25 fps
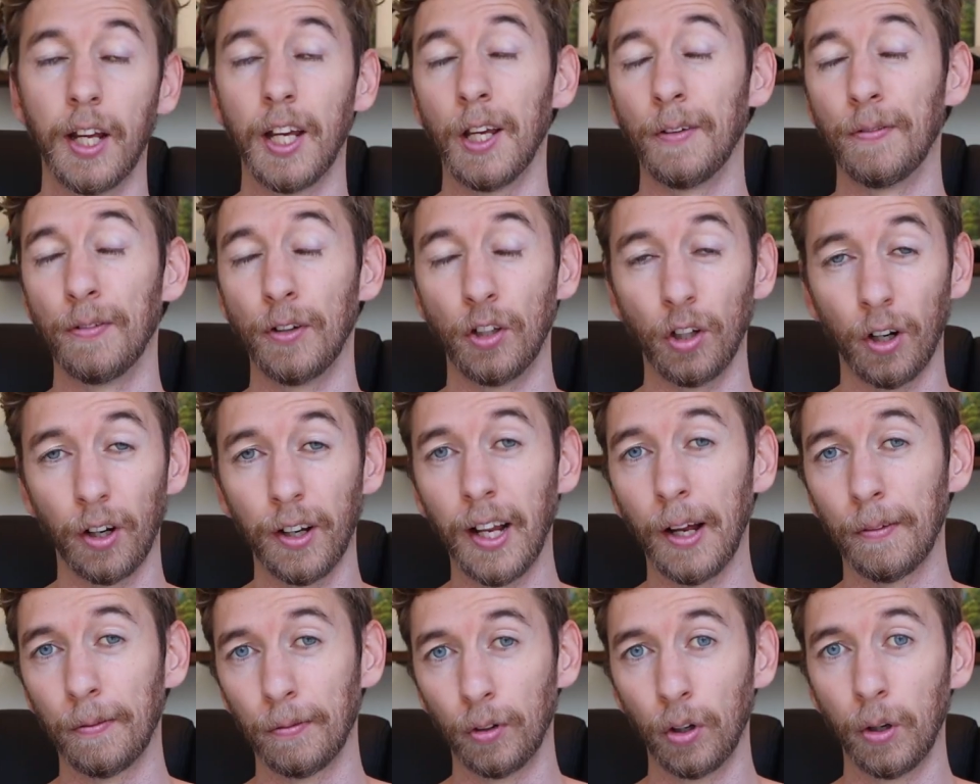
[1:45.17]
If you
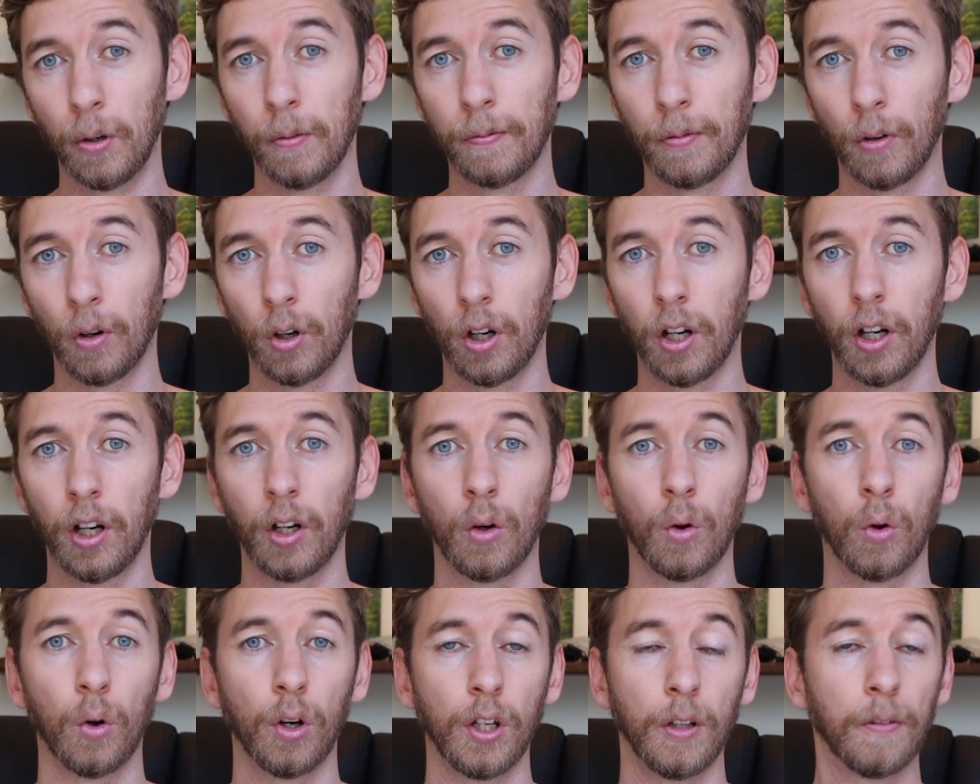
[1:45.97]
don't have room for
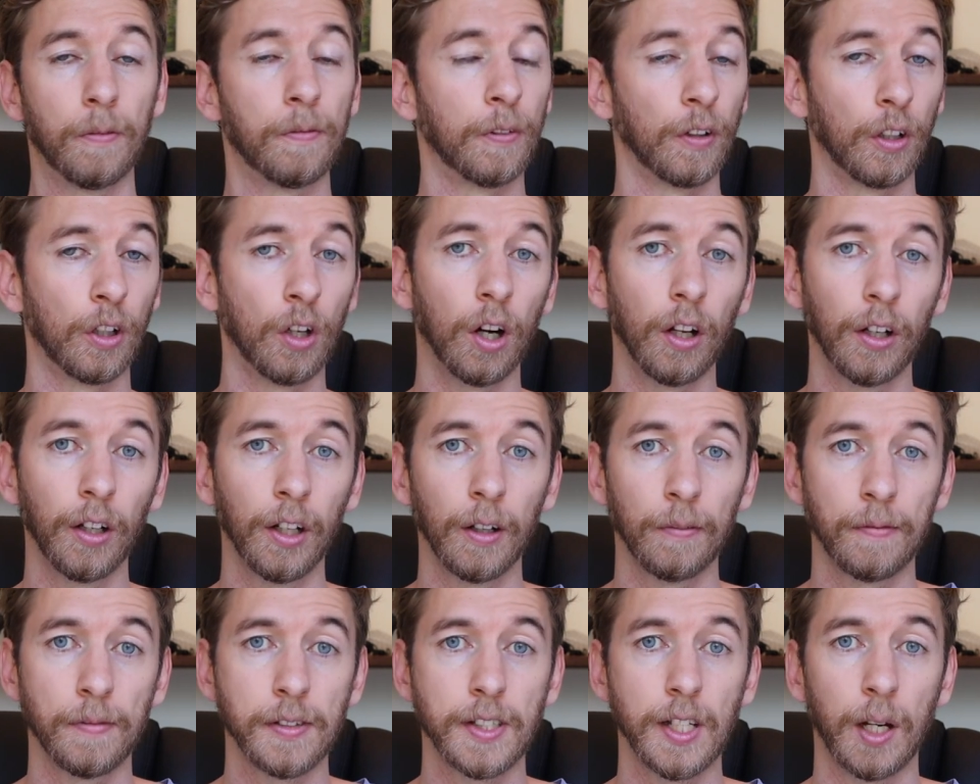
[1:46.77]
it or you've forgotten
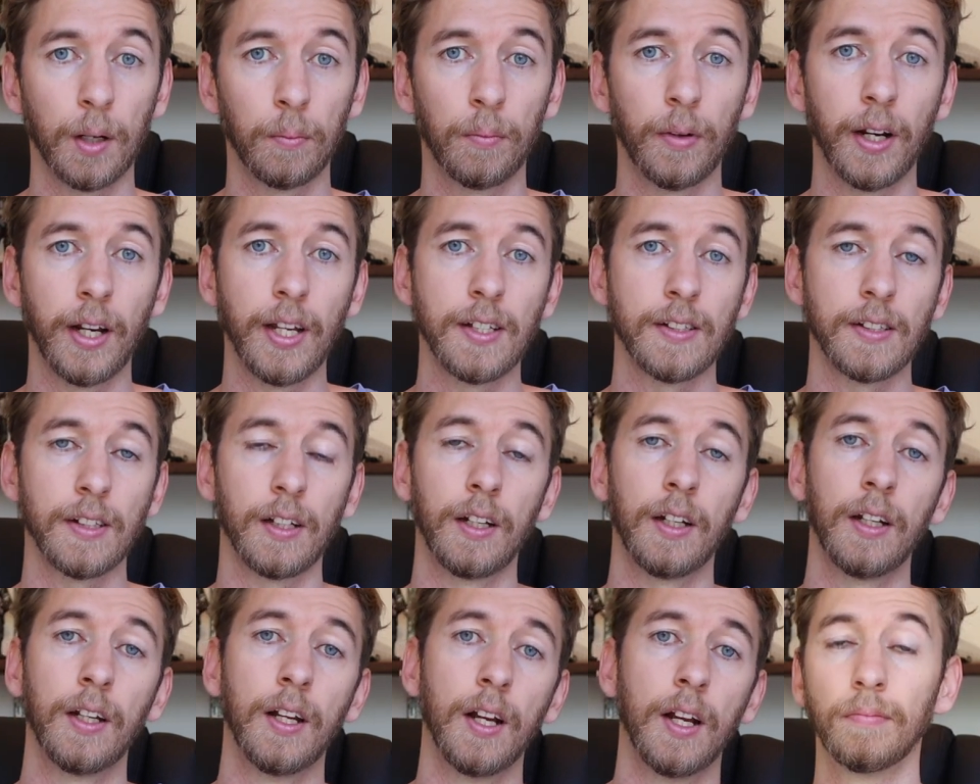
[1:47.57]
it for some
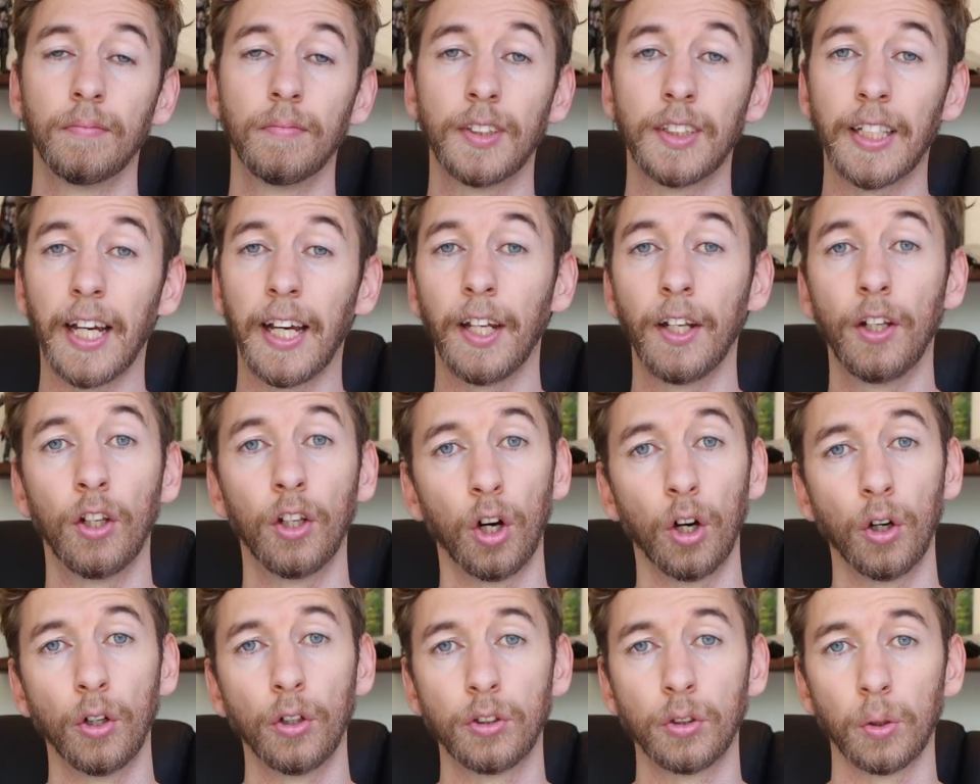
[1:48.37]
reason, say
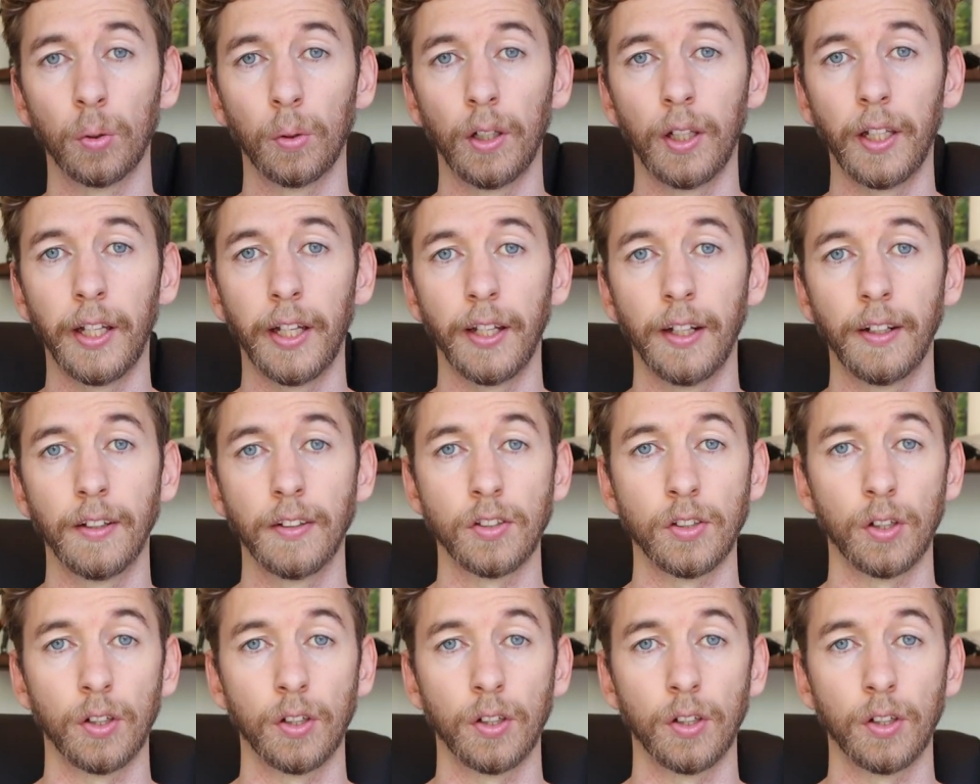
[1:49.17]
no to a lid.